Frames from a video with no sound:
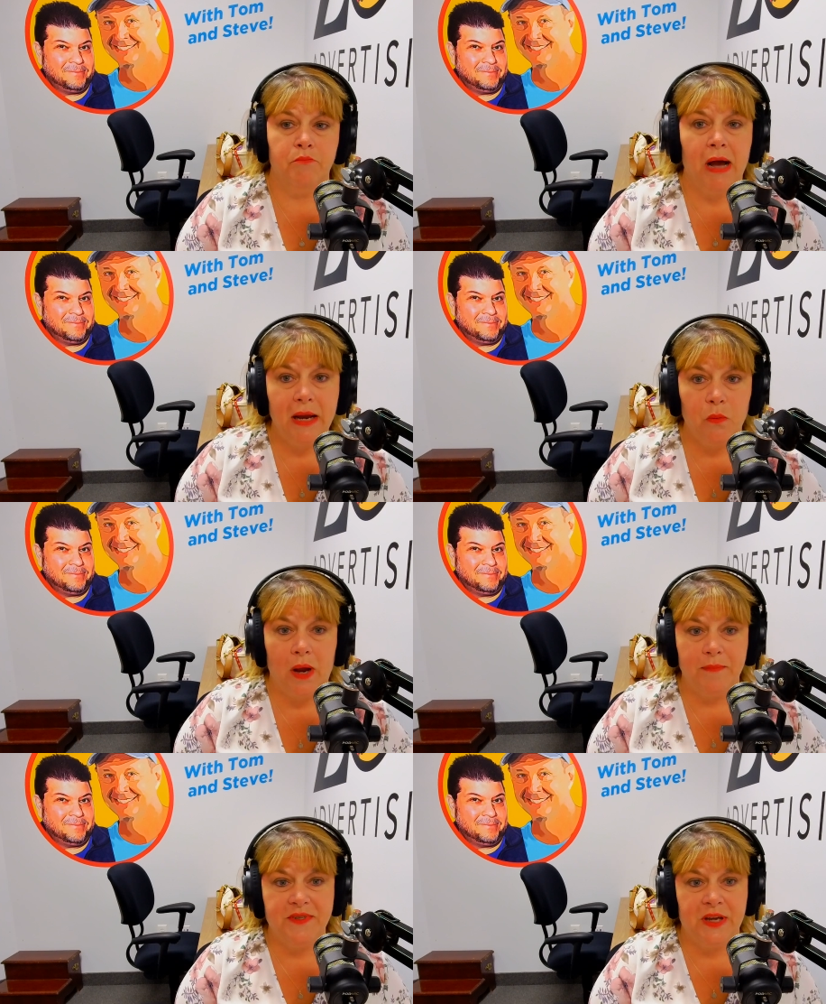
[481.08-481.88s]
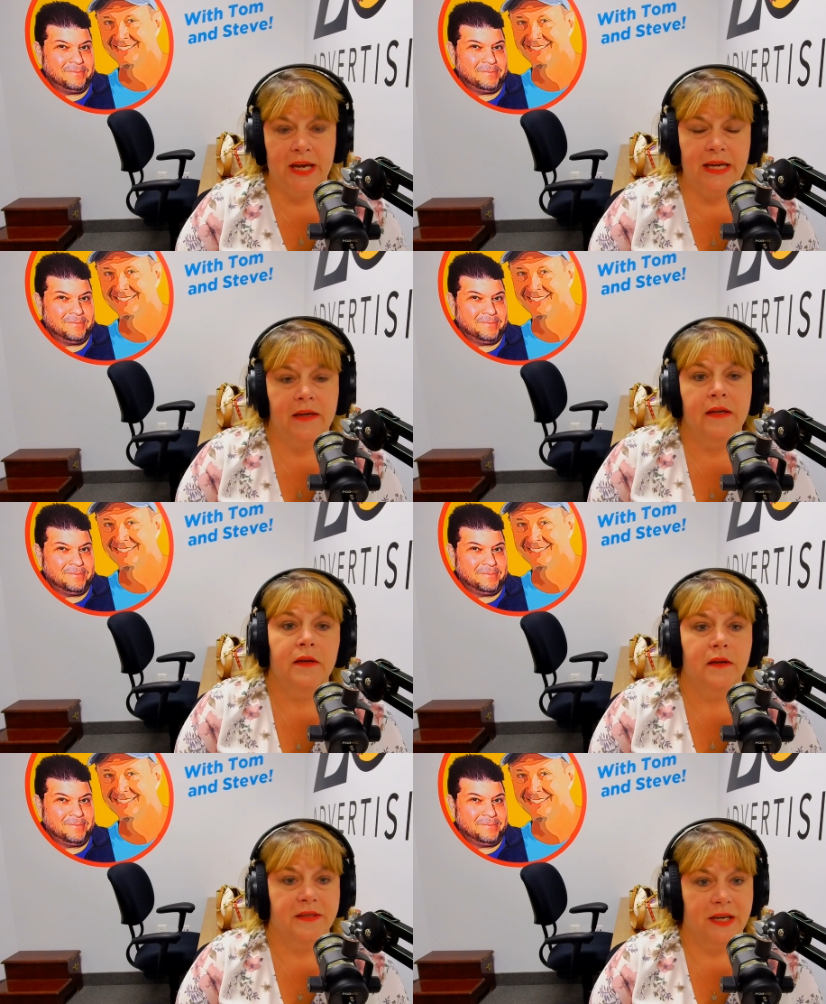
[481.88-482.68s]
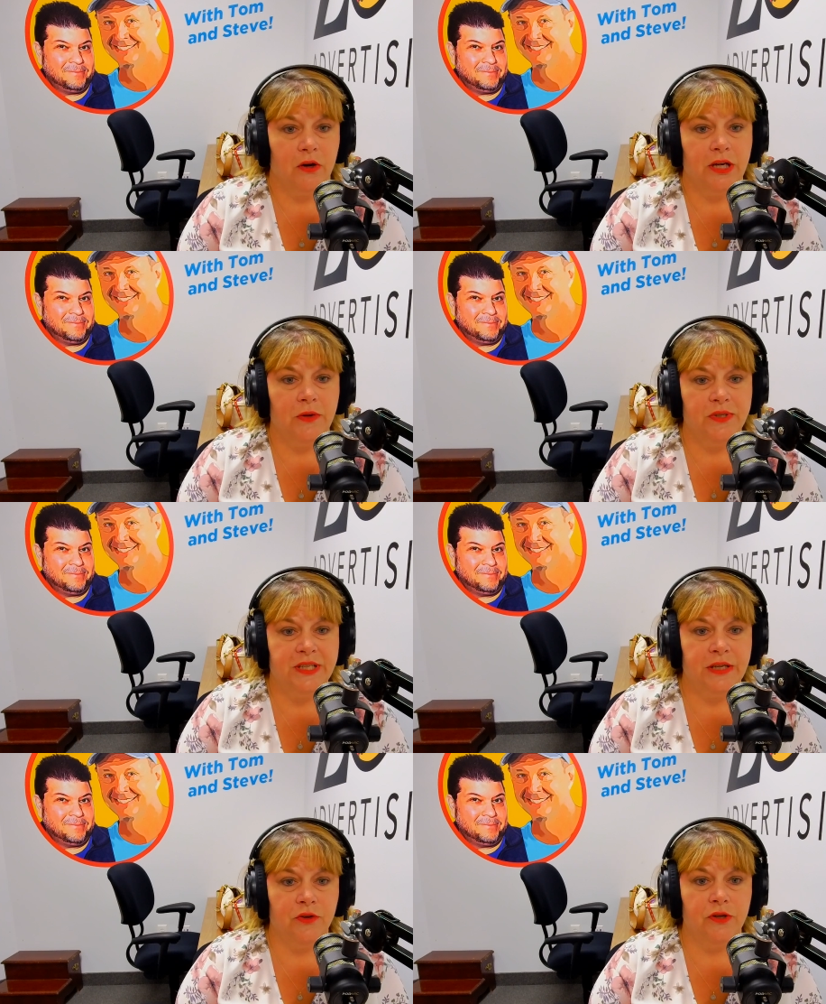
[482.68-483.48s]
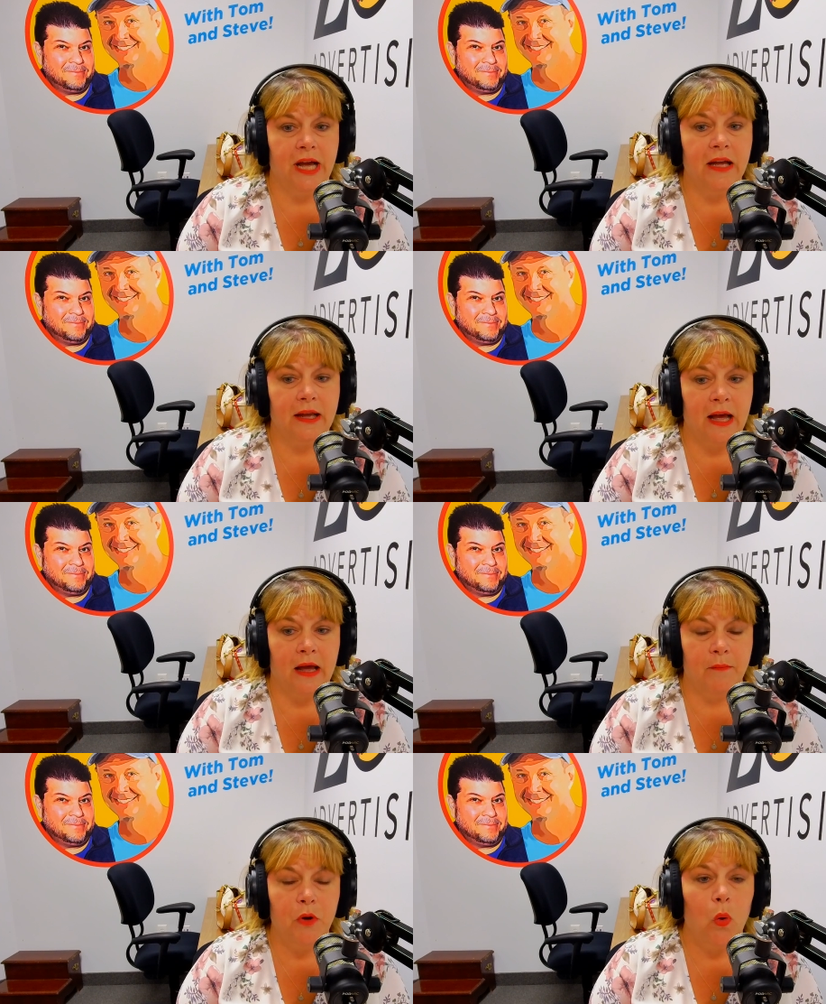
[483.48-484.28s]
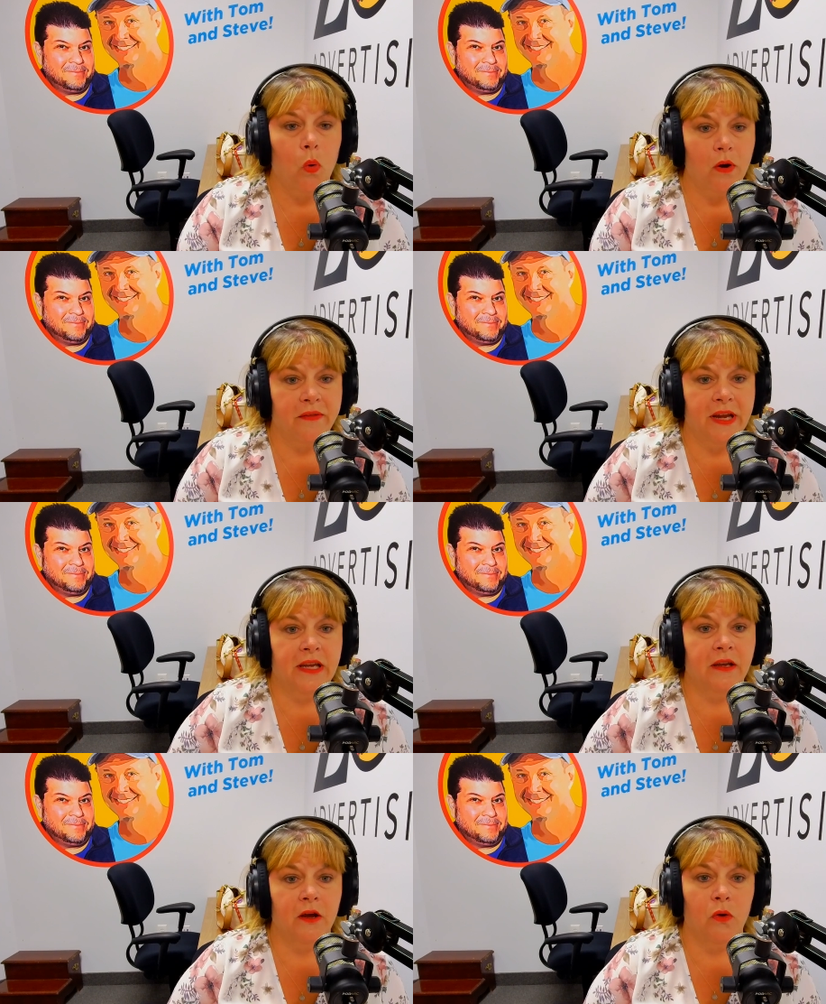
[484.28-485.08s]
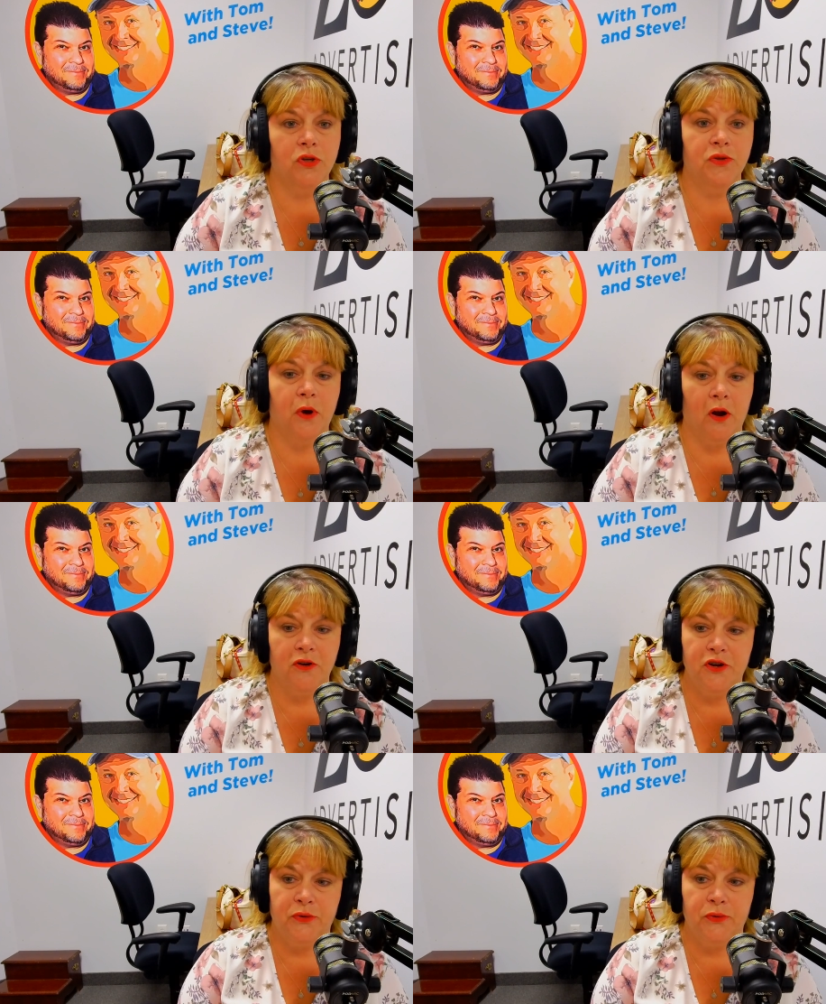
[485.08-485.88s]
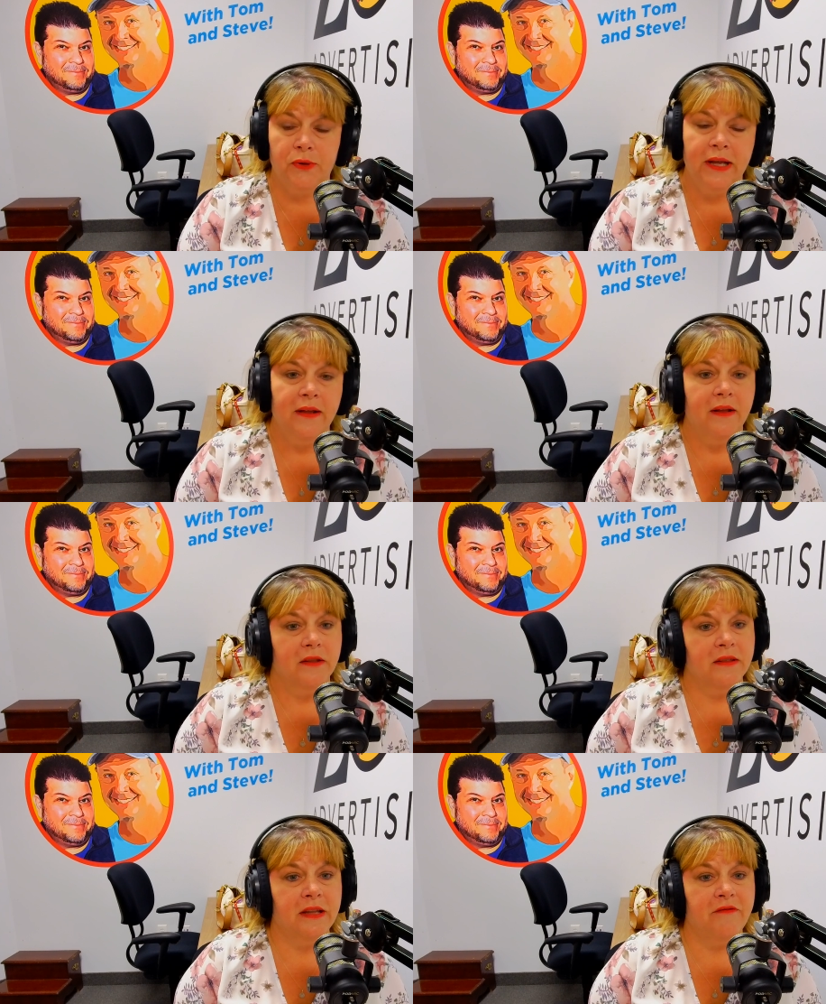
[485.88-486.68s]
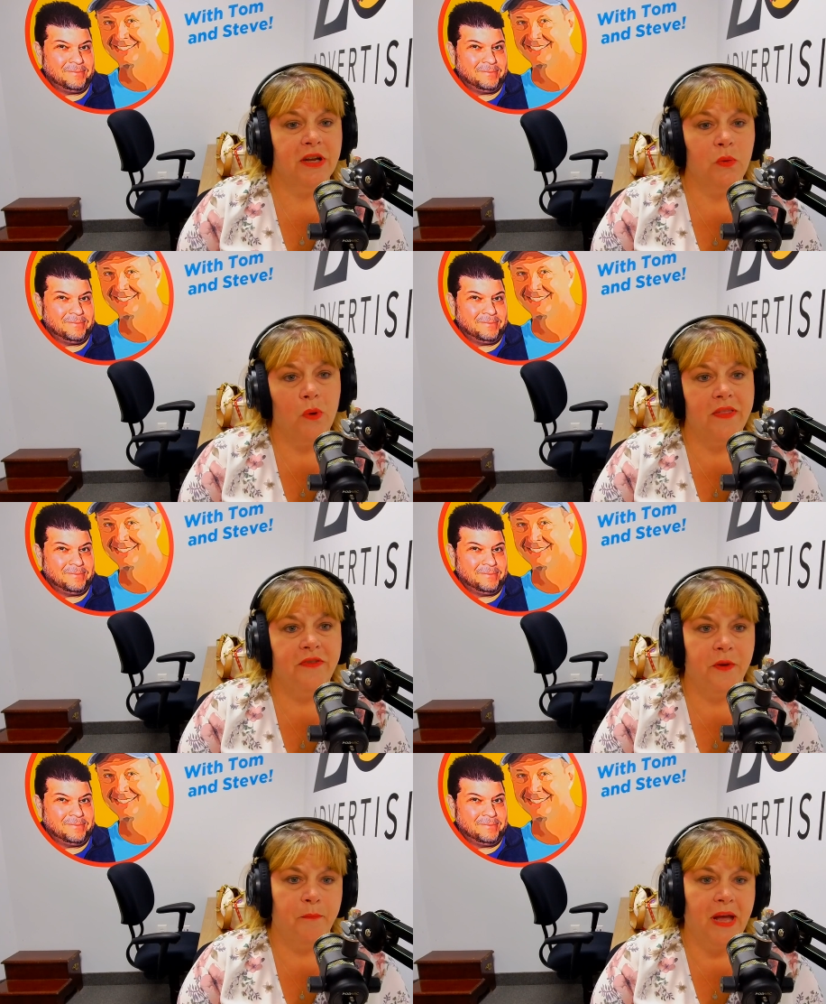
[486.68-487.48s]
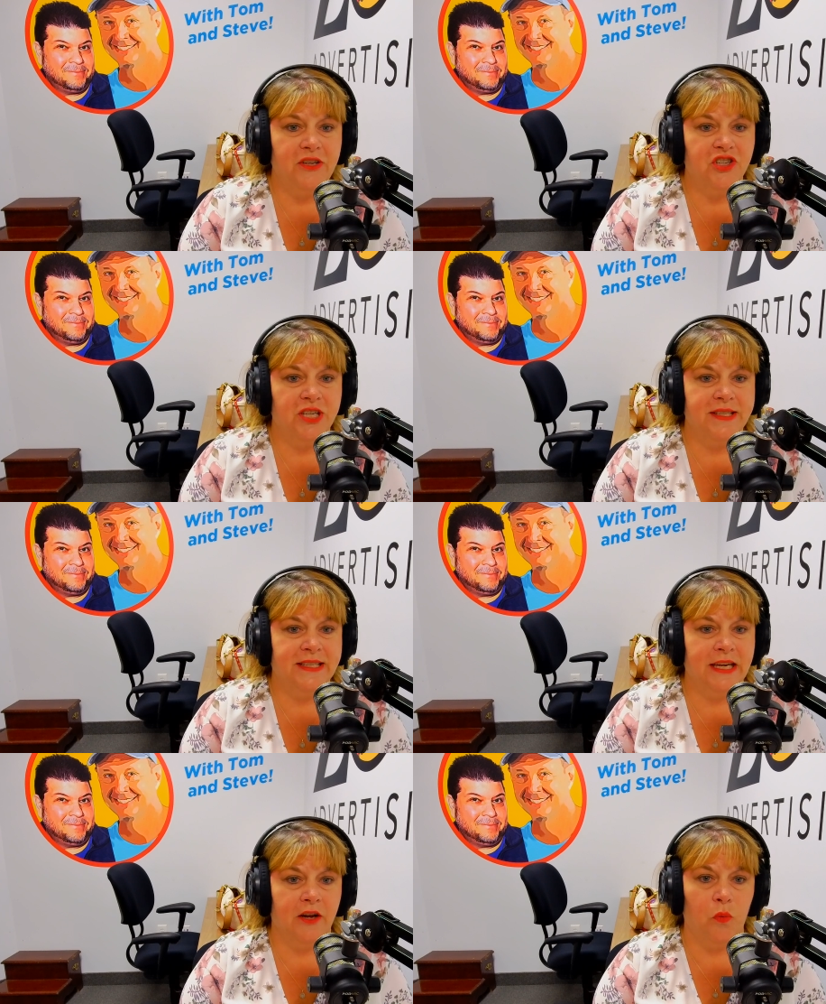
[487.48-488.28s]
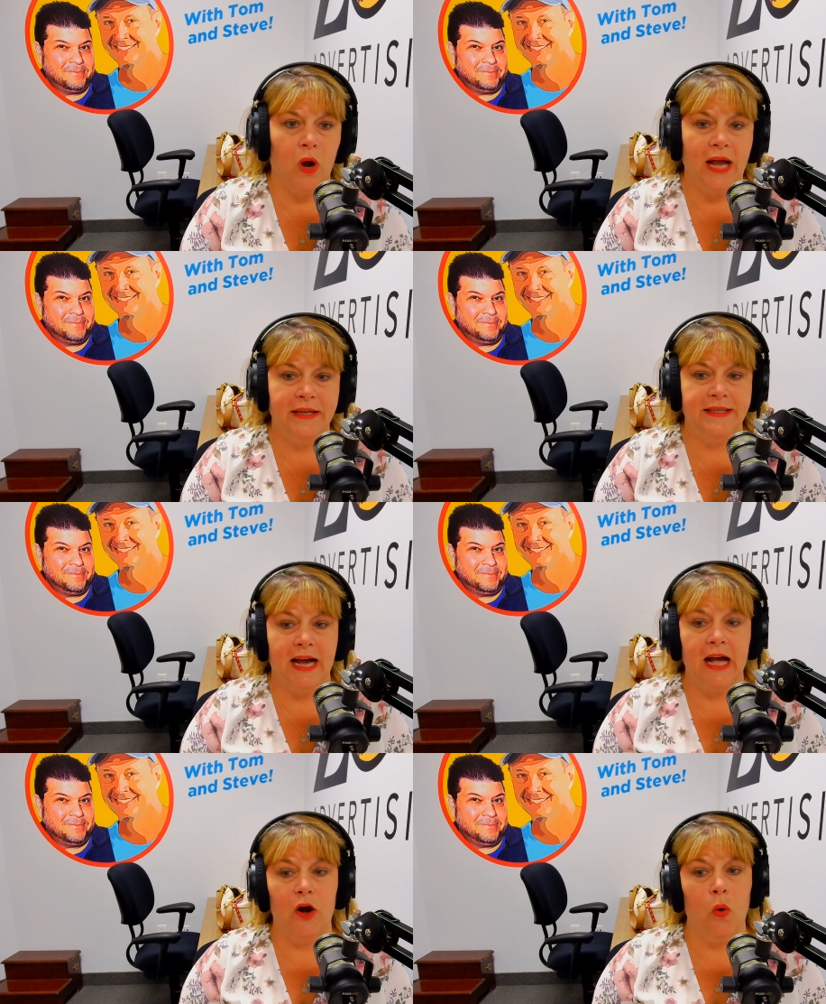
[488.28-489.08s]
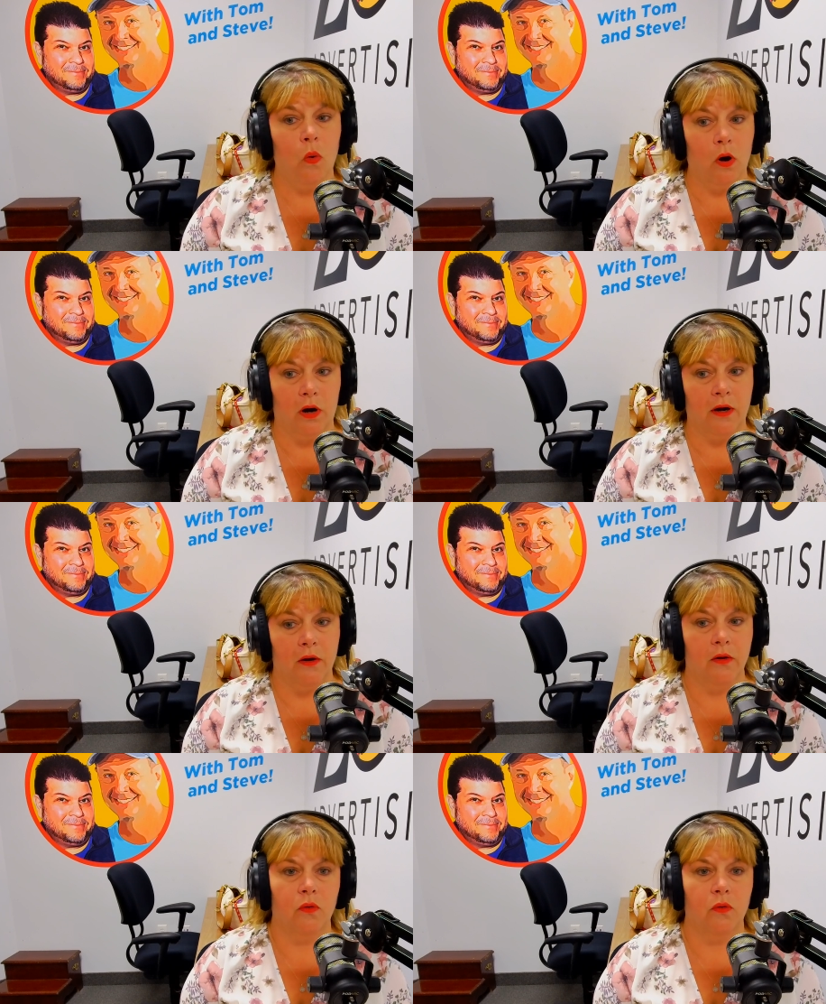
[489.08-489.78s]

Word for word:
Speaker 1: my website SyracuseSenior.com, or they can go to our new livingwithdementiacny.org